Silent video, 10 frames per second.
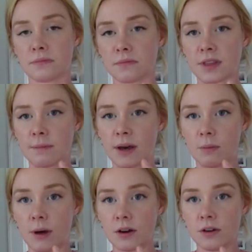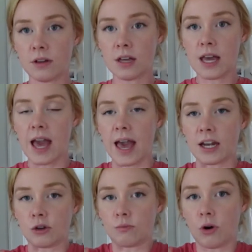the belt buckle
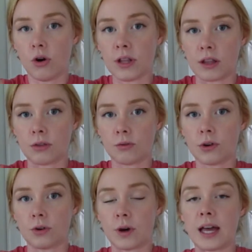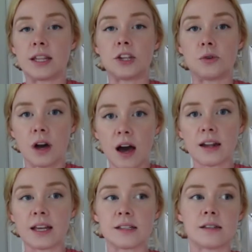and you pull it through and then you cut
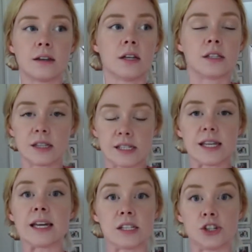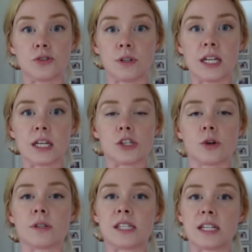it to the size that you need it.
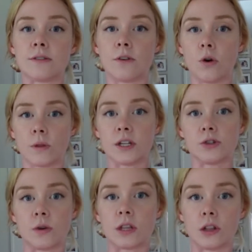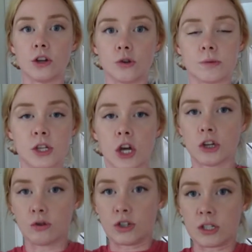So instead of only doing the loops,
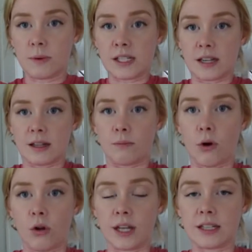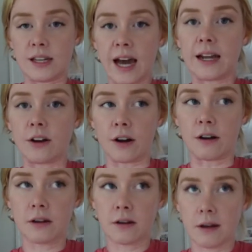you just basically pull it tighter
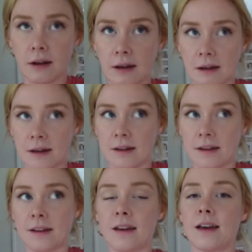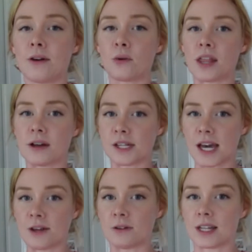with how
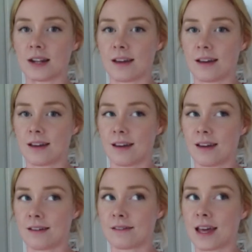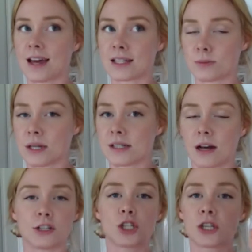tight you need it, if that explains it
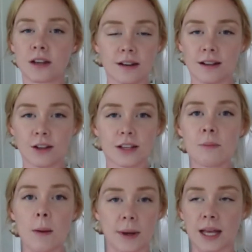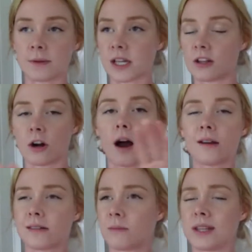all. Just look them up on Amazon. They're
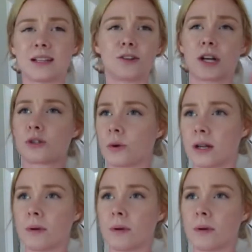awesome. I think they're like 20